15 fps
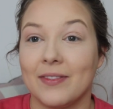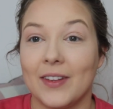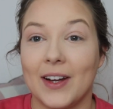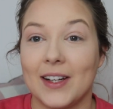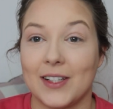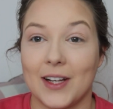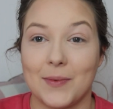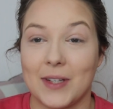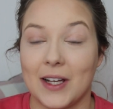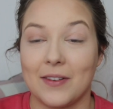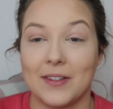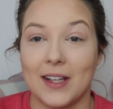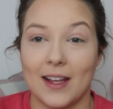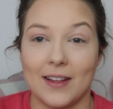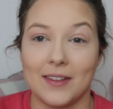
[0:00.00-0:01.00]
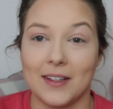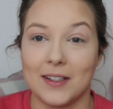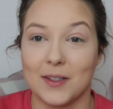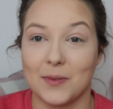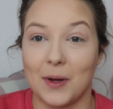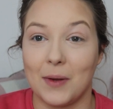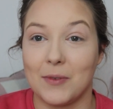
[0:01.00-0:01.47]
nine times out of ten
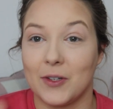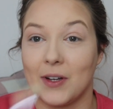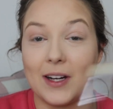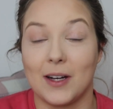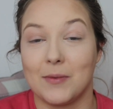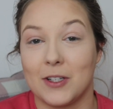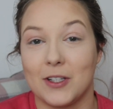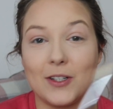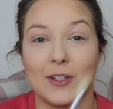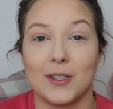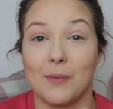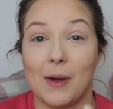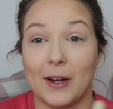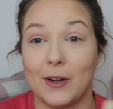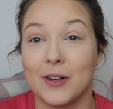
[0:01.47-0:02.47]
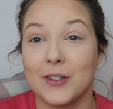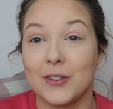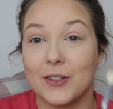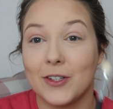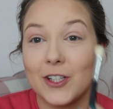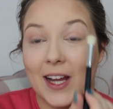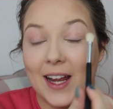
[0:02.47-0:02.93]
this is what I'm doing. I'm just using my
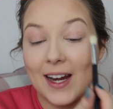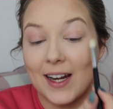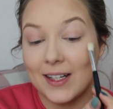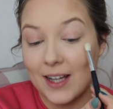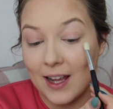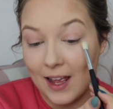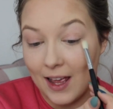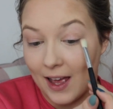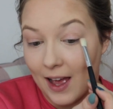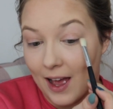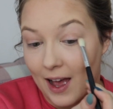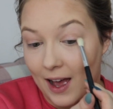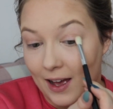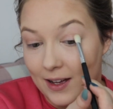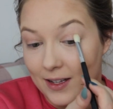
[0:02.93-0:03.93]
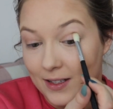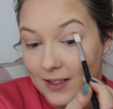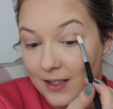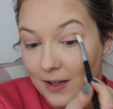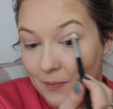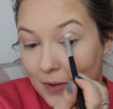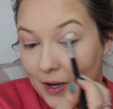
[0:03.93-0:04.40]
contour shade
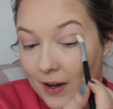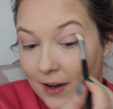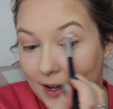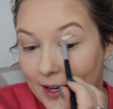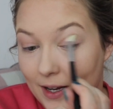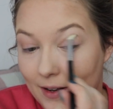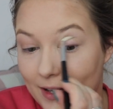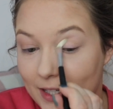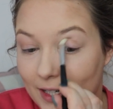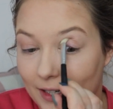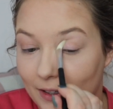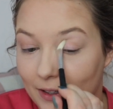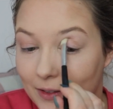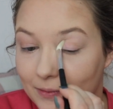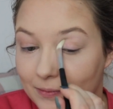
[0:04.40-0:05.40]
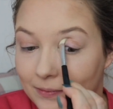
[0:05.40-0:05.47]
as my eyeshadow,